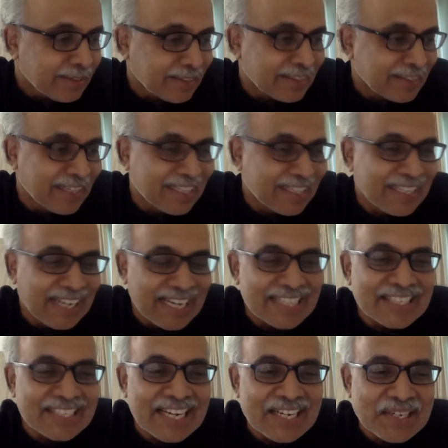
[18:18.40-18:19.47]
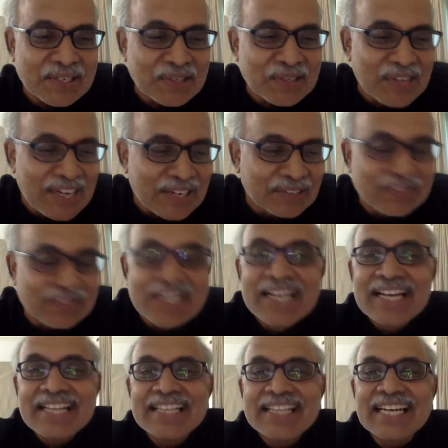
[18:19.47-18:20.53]
as I told you,
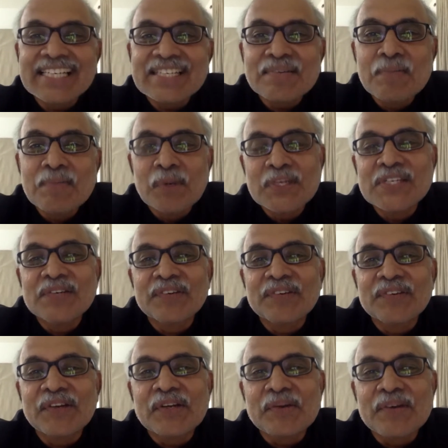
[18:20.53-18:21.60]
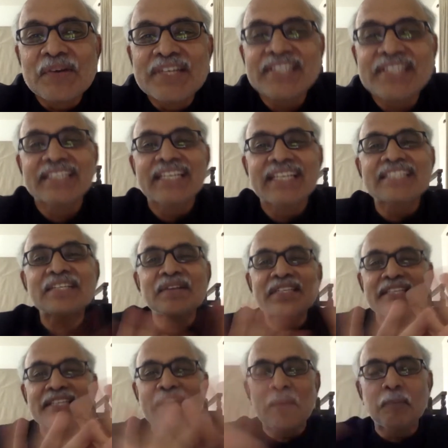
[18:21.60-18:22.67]
that's the most difficult question. That's the
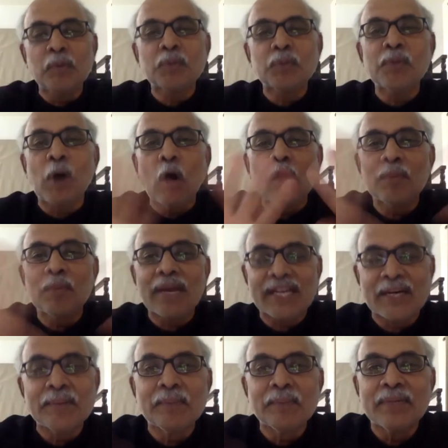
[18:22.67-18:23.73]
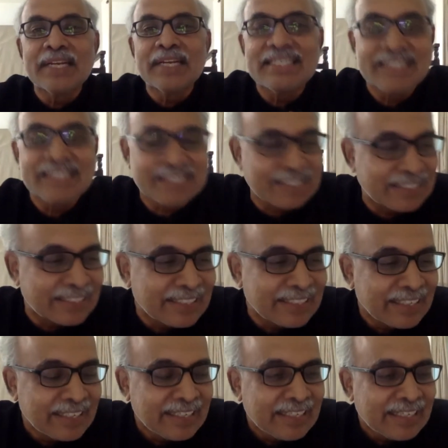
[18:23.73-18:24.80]
reason I put all my companies.
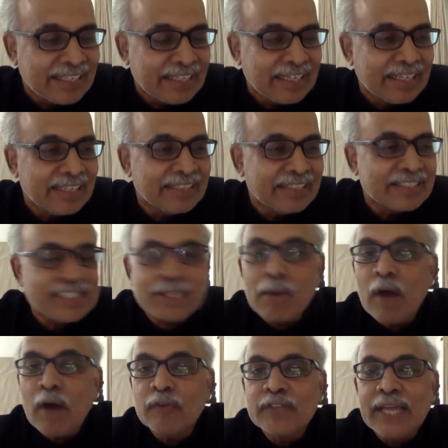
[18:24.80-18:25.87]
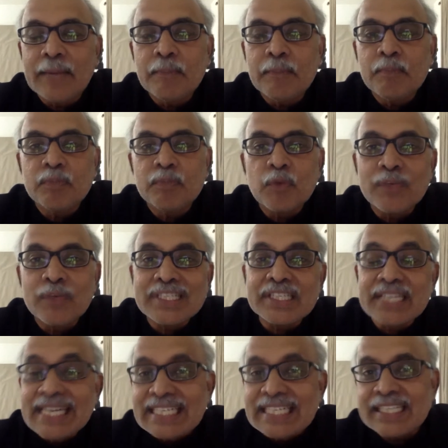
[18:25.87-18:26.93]
Some of them which
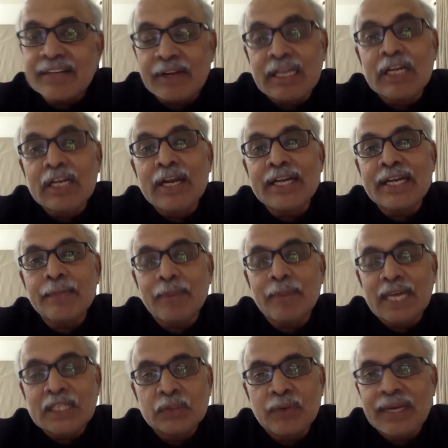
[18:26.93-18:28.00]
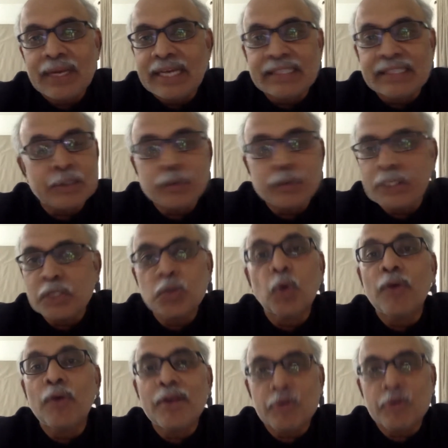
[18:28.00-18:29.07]
needs a regulatory pathway, I think there's no
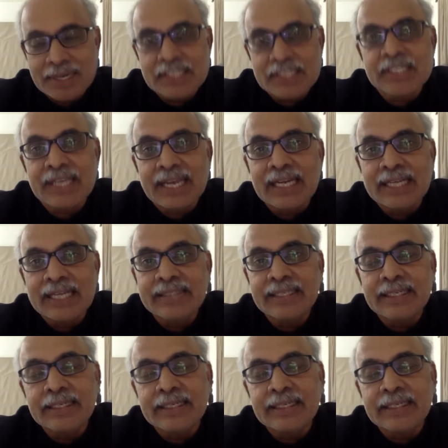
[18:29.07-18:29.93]
way you can scale. I think